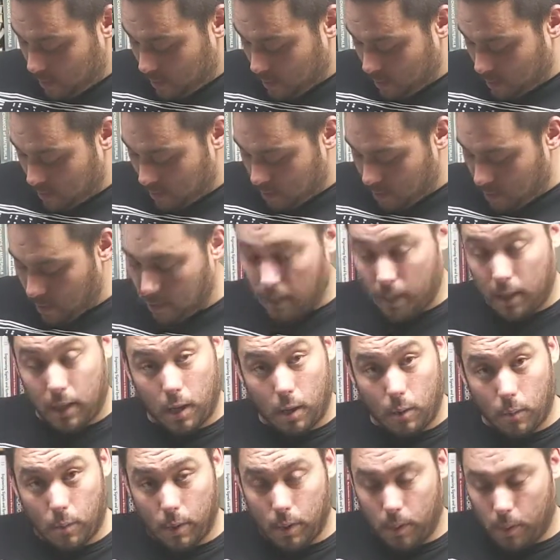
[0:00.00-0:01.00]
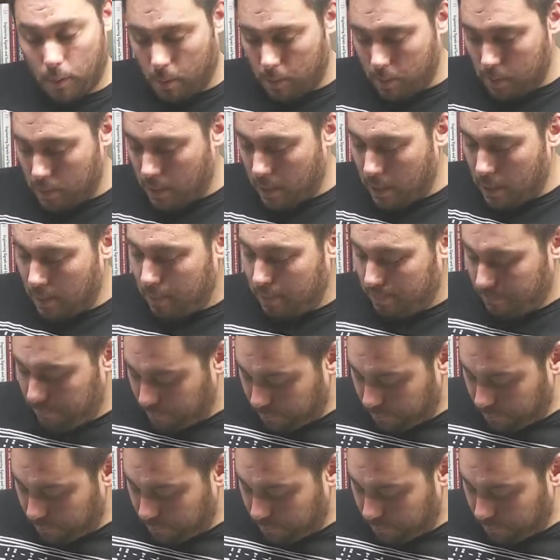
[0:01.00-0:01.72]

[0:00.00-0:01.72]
Let's see how the little one holds up.